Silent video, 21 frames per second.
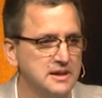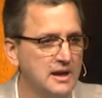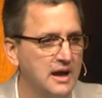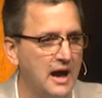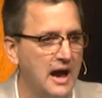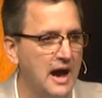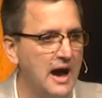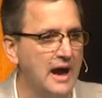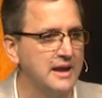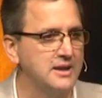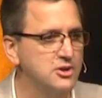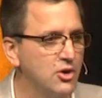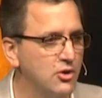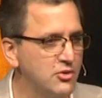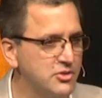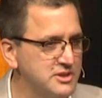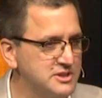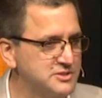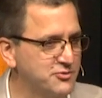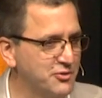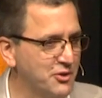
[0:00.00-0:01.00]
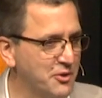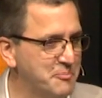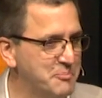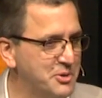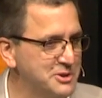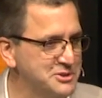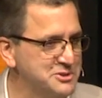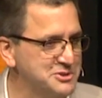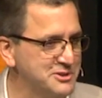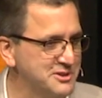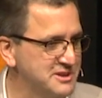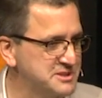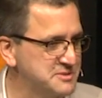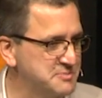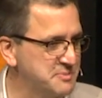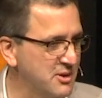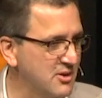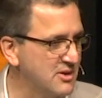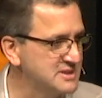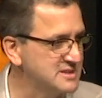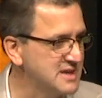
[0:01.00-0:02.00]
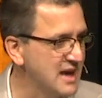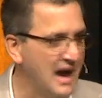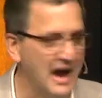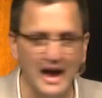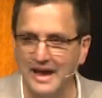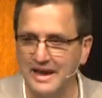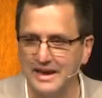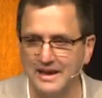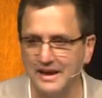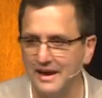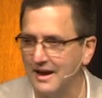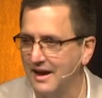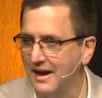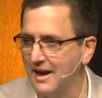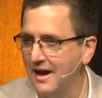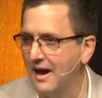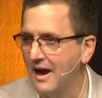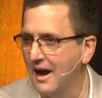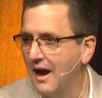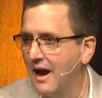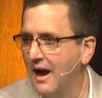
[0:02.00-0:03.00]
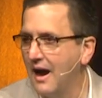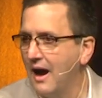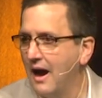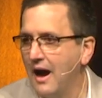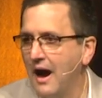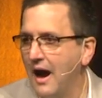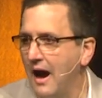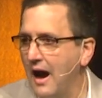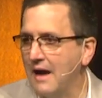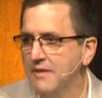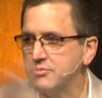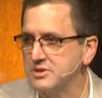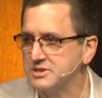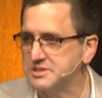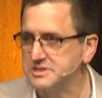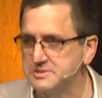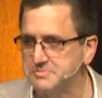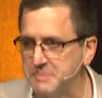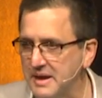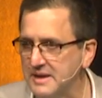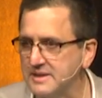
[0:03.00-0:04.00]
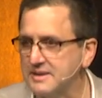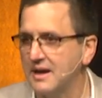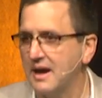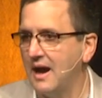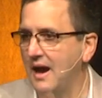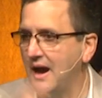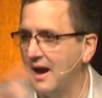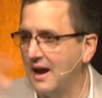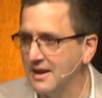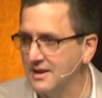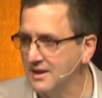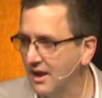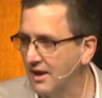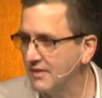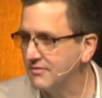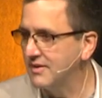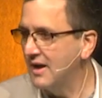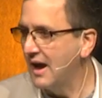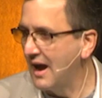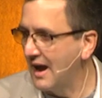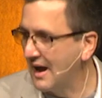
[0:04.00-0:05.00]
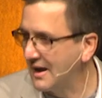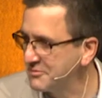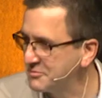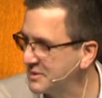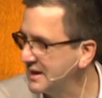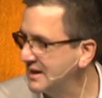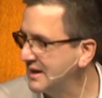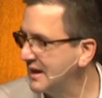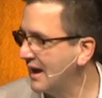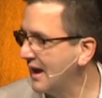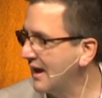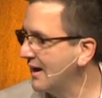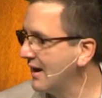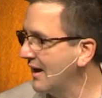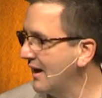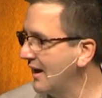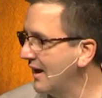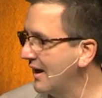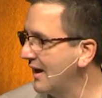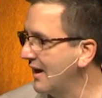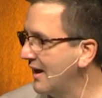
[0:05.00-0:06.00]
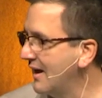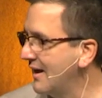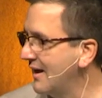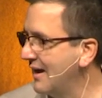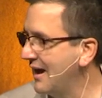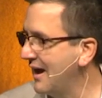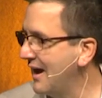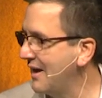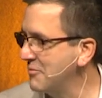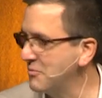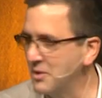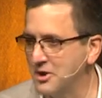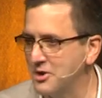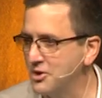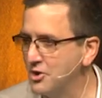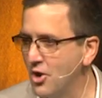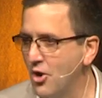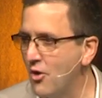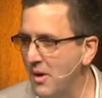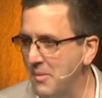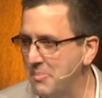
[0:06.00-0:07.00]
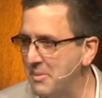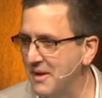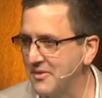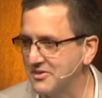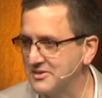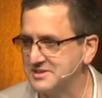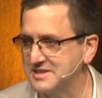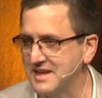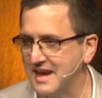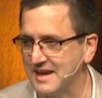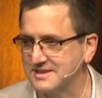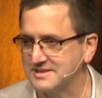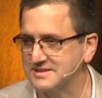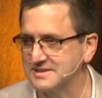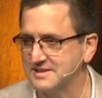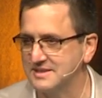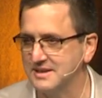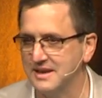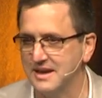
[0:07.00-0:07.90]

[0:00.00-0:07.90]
I know this from personal experience. I respect, I love, I read, I want to know about the text.